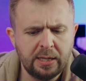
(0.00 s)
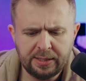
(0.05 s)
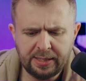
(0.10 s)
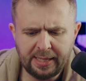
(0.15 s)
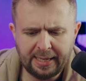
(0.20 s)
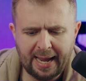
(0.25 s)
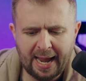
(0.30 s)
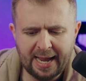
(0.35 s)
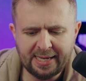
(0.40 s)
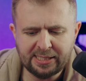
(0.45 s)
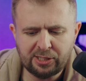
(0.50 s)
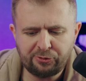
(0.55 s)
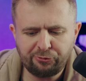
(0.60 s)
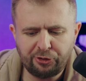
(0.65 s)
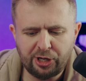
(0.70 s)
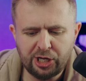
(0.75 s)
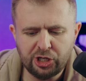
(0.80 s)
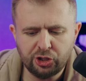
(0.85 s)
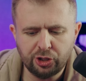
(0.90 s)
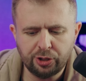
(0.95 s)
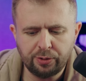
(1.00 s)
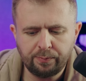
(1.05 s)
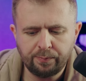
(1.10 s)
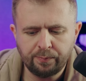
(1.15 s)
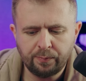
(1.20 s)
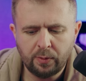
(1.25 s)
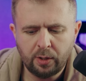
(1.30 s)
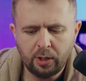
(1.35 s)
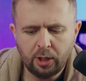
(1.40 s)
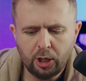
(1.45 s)
The Gaza invasion,
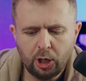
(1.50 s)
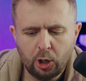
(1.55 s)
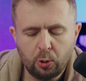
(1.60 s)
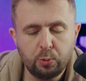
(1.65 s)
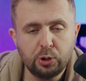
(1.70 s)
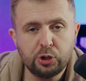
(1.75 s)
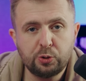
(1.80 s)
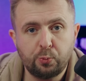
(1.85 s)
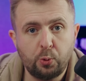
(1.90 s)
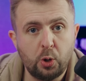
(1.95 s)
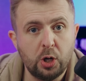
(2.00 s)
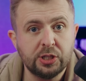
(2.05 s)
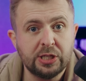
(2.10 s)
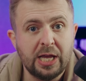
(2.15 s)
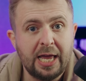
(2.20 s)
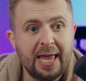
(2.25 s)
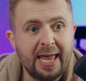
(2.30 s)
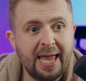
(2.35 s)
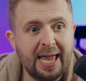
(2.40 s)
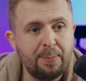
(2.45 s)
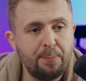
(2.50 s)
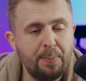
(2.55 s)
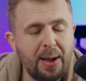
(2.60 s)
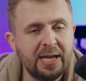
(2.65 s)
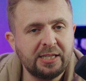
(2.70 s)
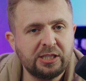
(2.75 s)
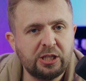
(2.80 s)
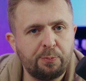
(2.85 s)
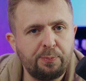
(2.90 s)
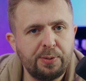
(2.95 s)
which was a
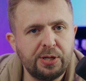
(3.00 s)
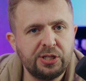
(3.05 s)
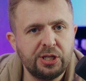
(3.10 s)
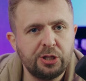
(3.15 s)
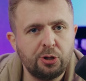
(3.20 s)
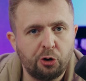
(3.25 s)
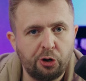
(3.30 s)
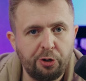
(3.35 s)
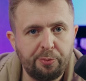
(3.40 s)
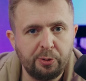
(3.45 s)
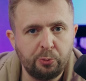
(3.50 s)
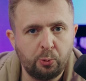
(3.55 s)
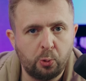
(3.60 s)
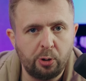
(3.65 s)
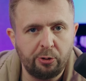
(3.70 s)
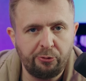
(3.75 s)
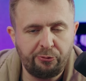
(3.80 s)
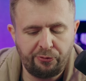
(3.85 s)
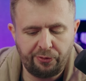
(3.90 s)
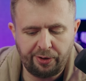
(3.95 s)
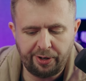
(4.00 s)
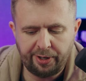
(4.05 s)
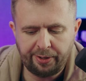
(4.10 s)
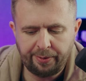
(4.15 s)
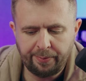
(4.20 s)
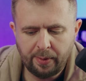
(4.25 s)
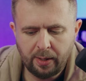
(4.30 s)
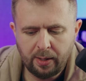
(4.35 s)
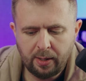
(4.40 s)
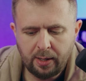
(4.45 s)
masterpiece in urban warfare,